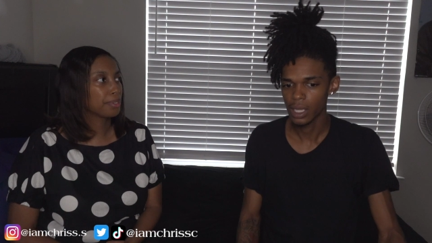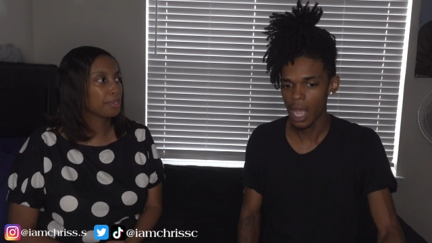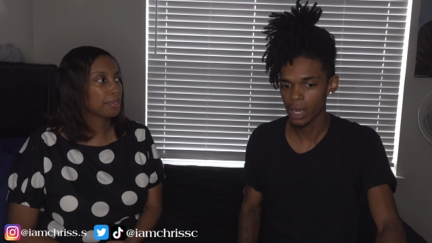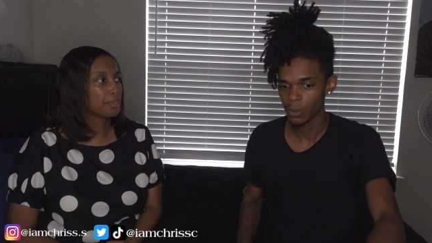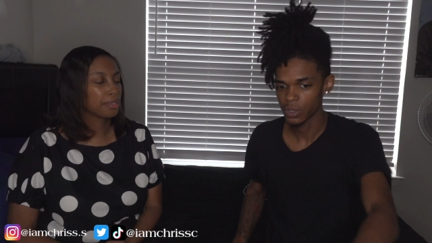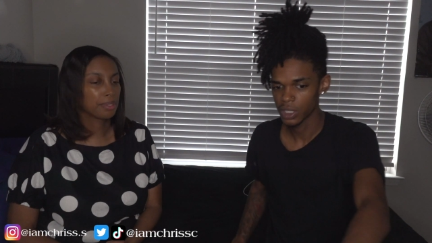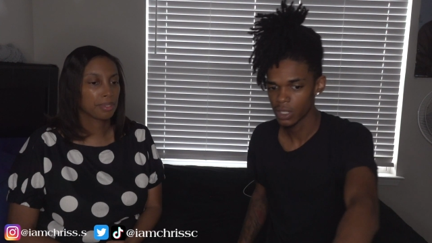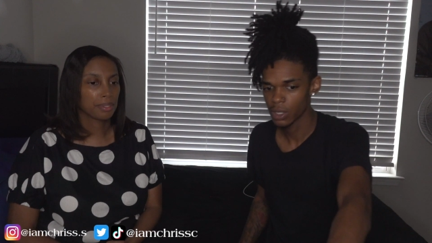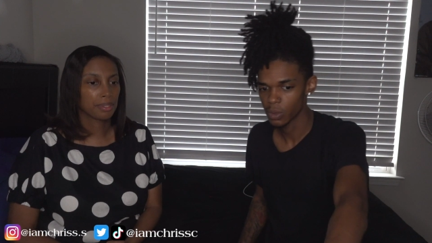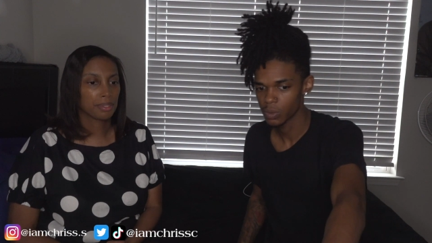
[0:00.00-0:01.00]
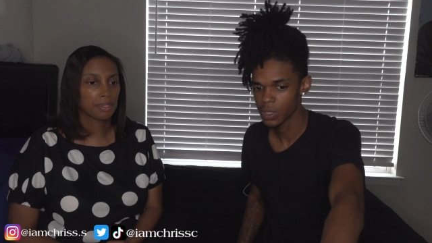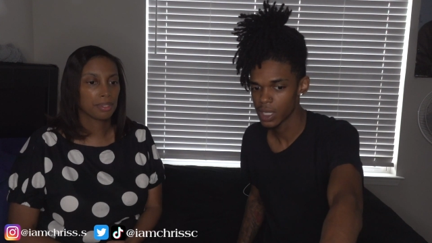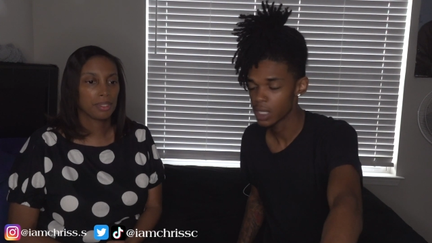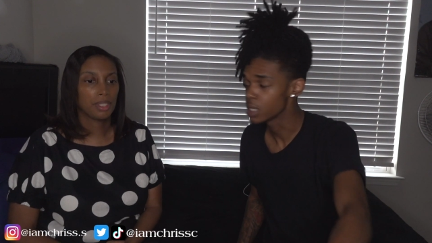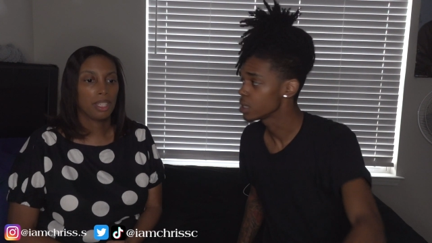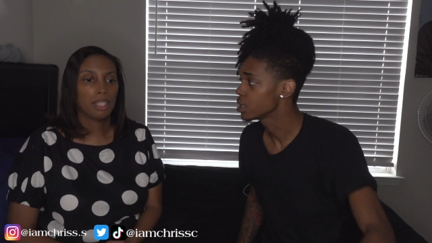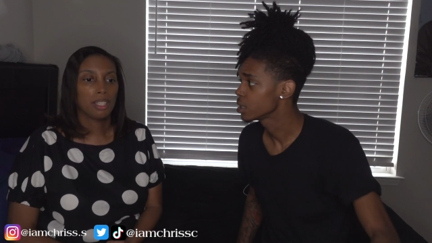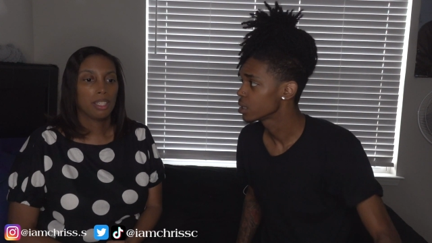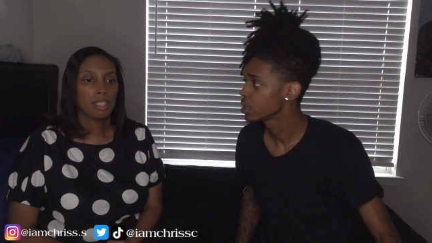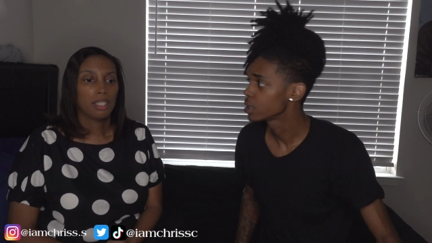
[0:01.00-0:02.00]
Speaker 1: I don't see no T.
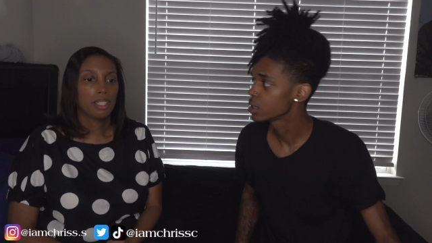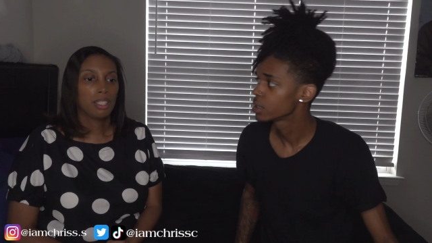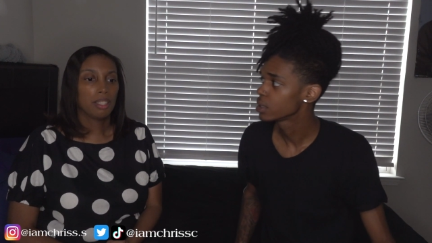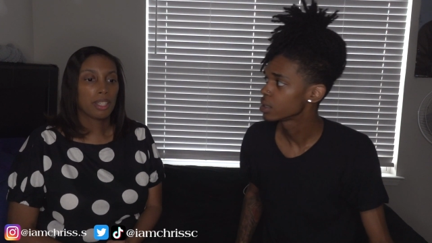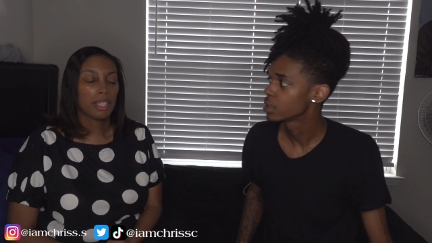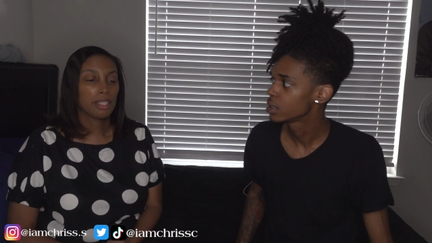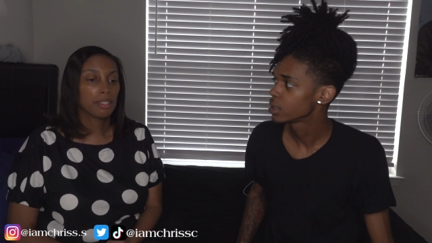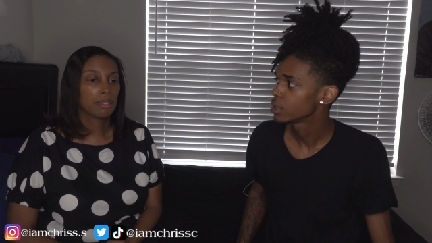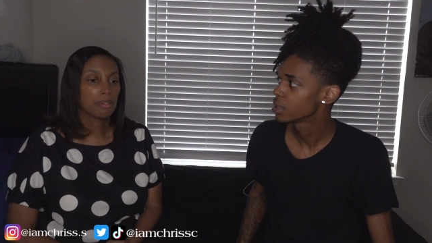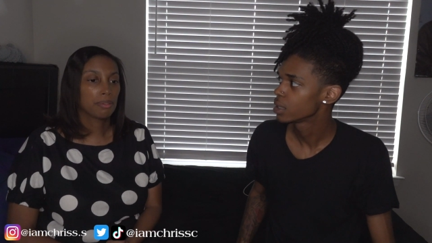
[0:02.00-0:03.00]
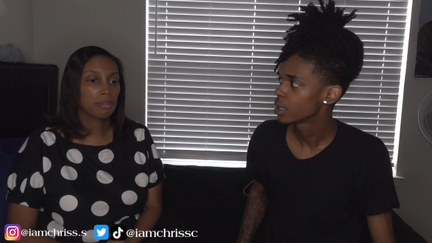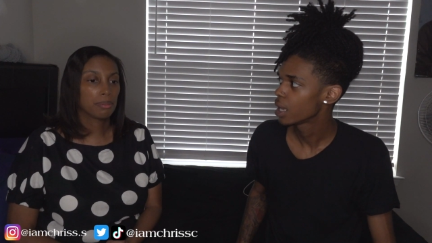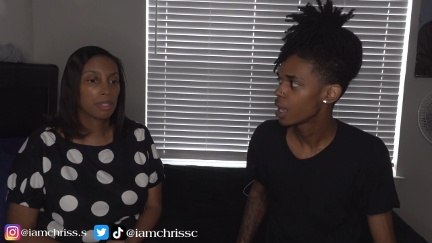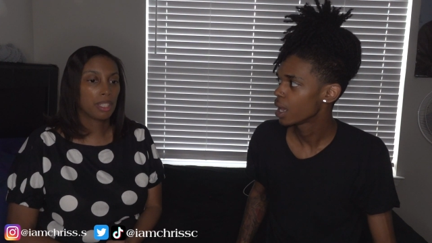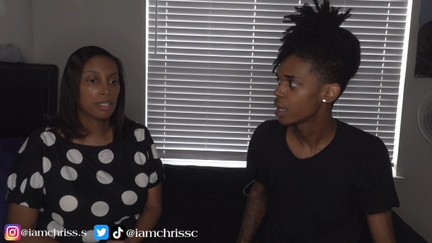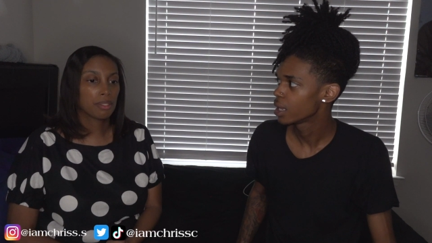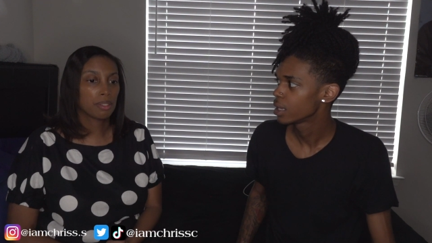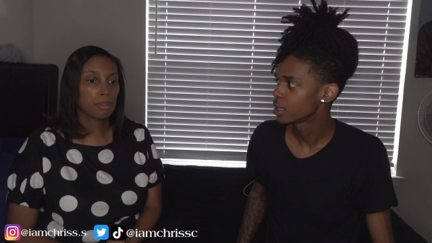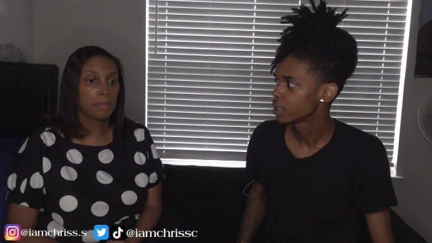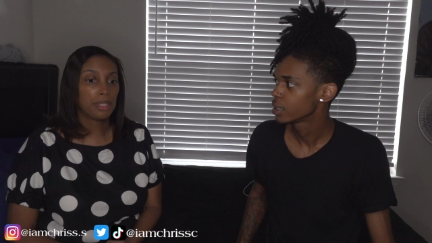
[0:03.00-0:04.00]
Speaker 2: Okay. Crazy
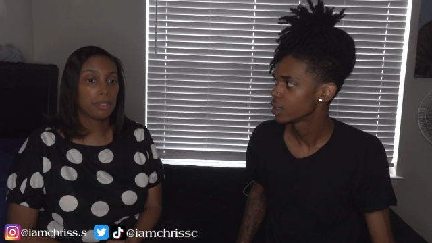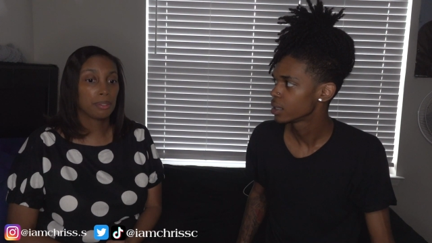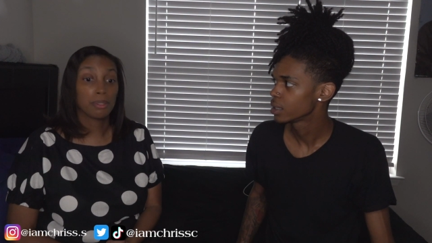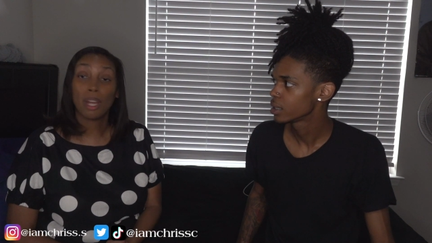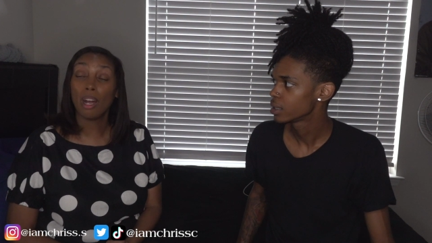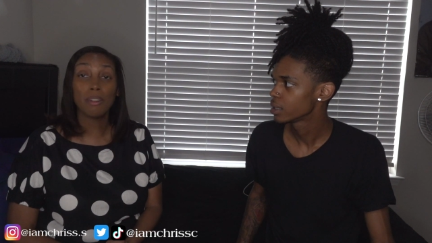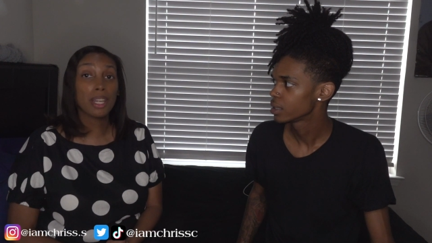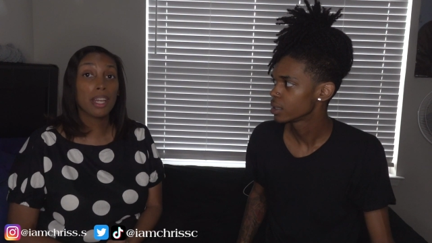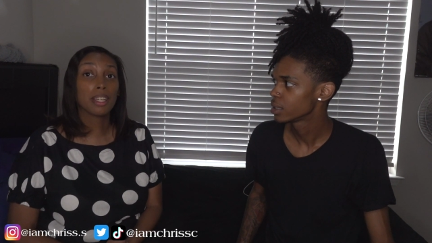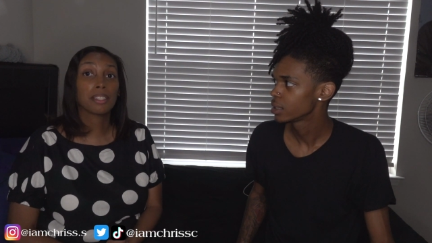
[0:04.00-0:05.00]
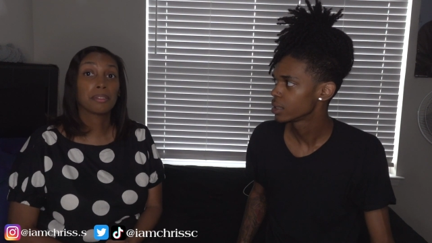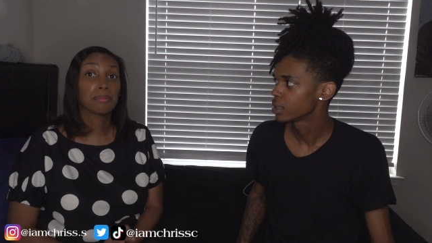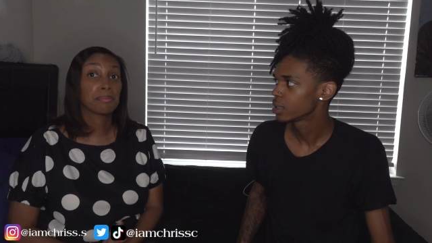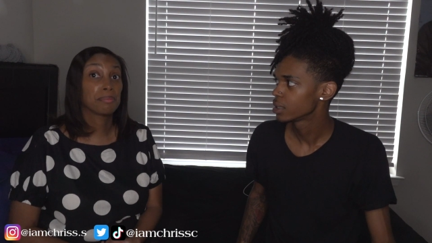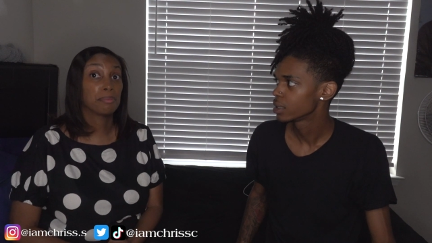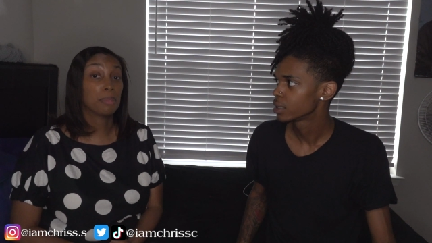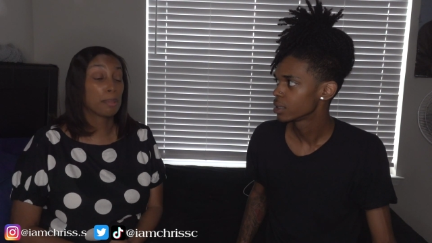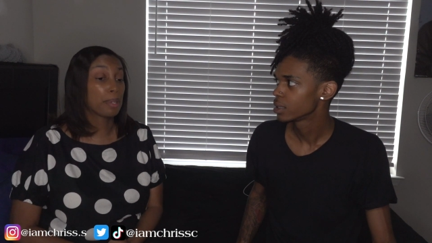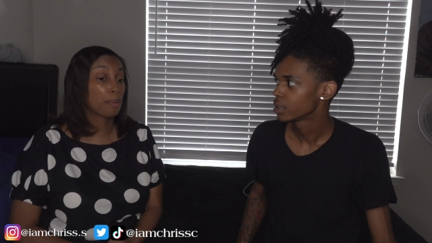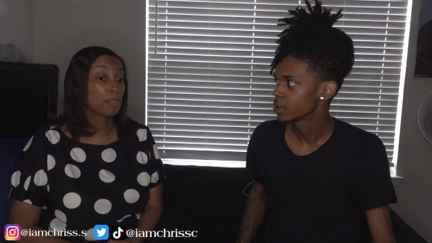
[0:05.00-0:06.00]
Girl P two. Okay.
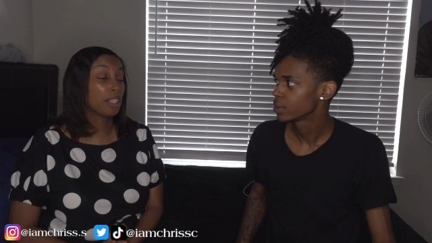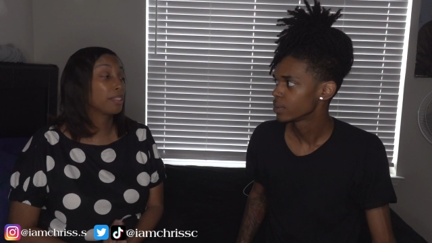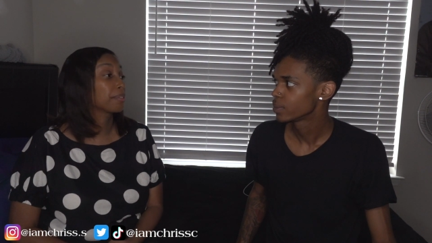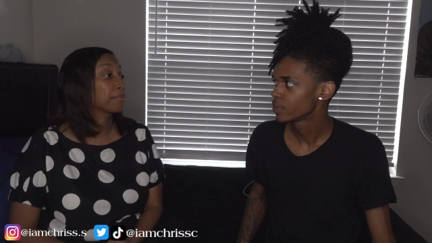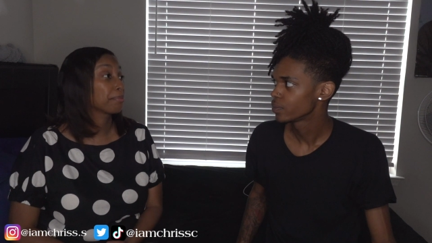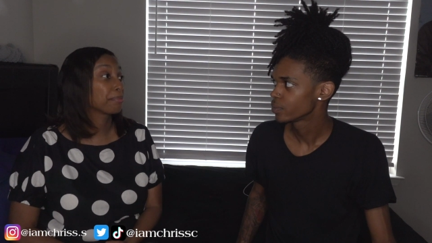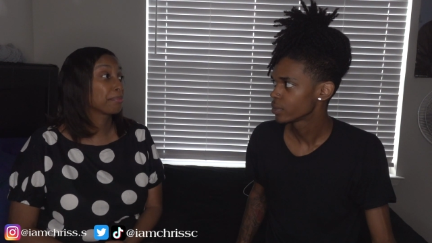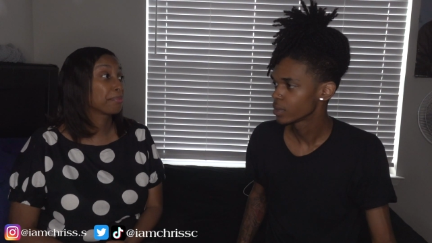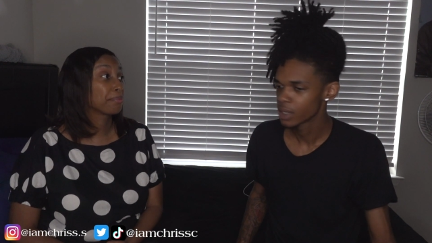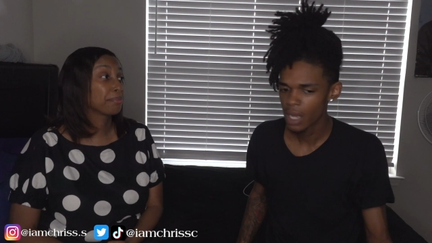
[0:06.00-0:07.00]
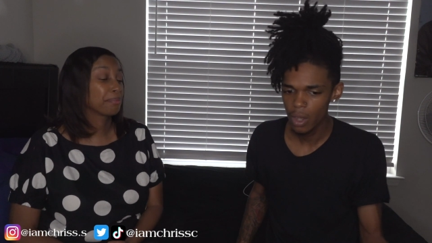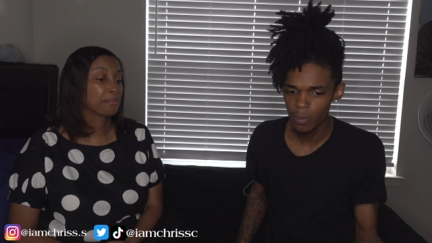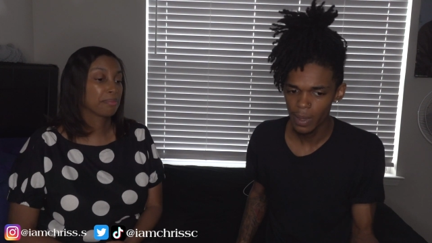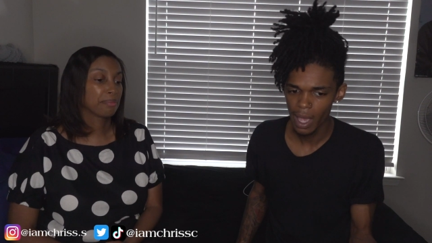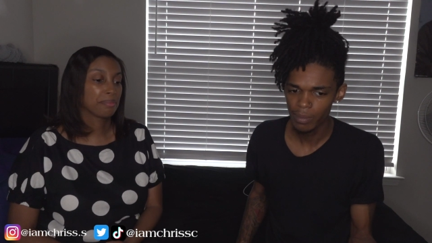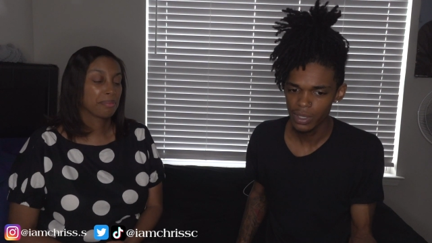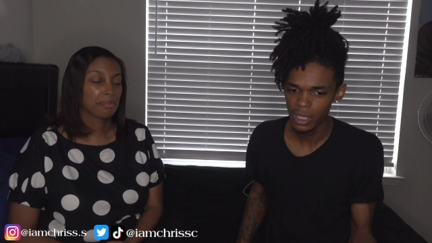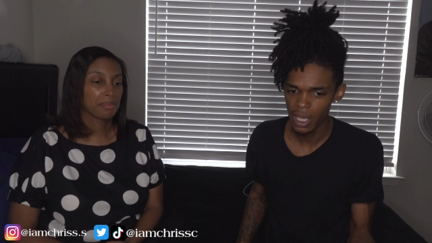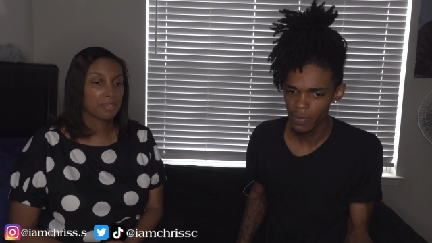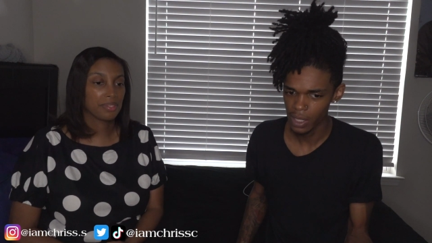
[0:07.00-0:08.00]
Maybe I'm wrong.
Speaker 1: No, but I'm just
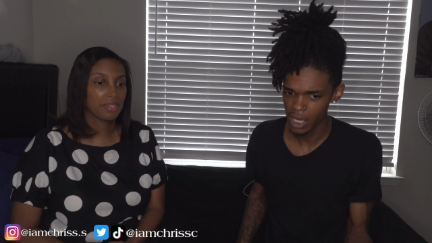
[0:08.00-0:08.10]
saying if it